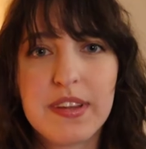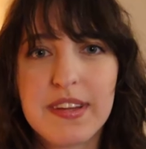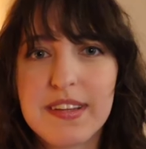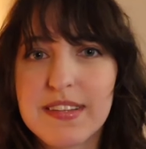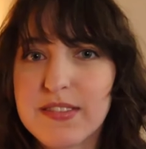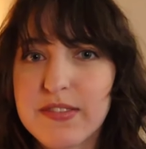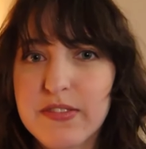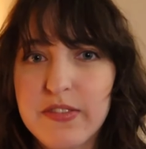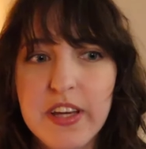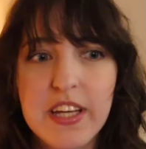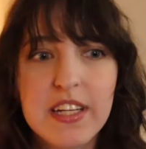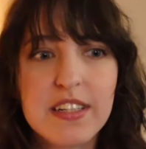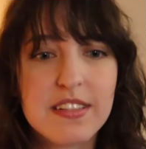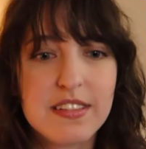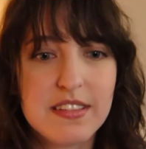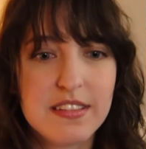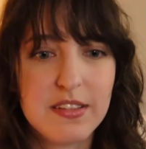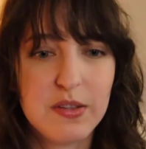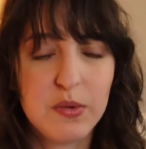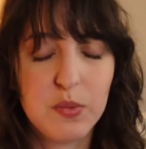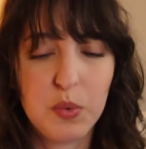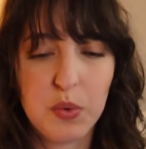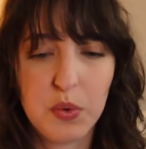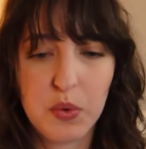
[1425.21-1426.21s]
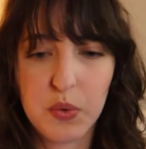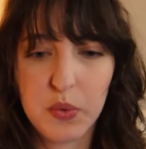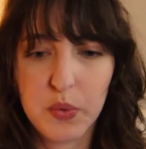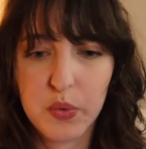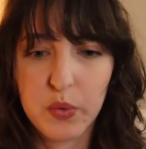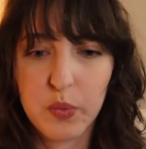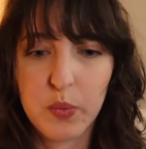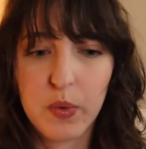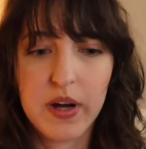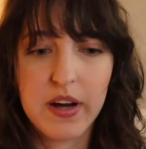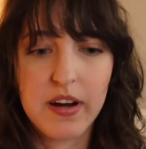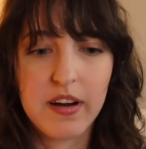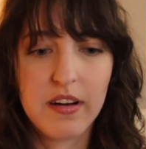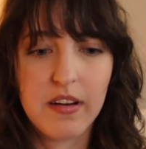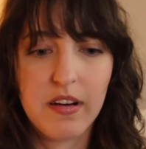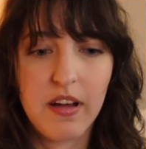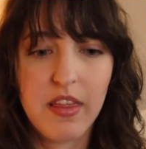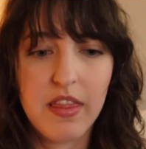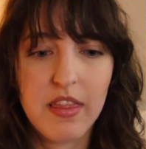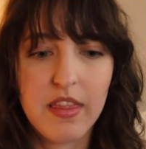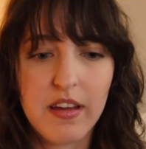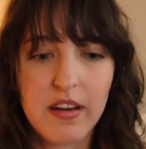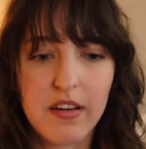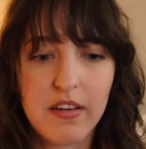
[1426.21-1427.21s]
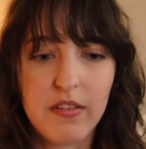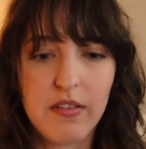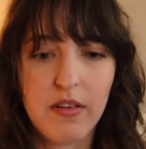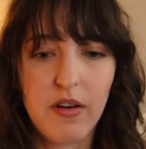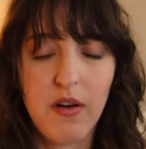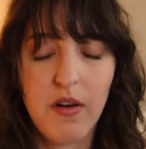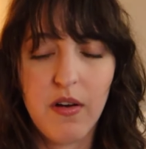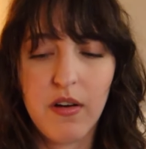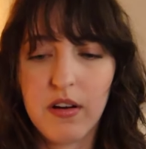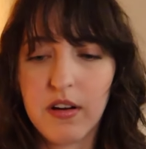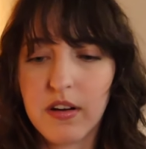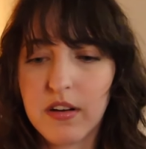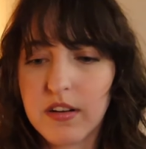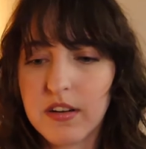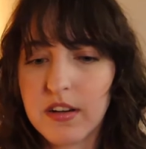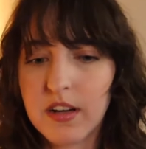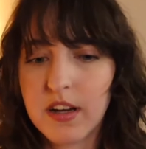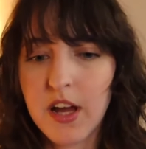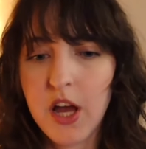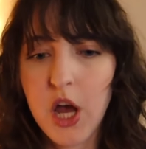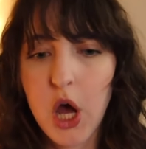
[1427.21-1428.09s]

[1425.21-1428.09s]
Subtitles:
this fantasy world where there are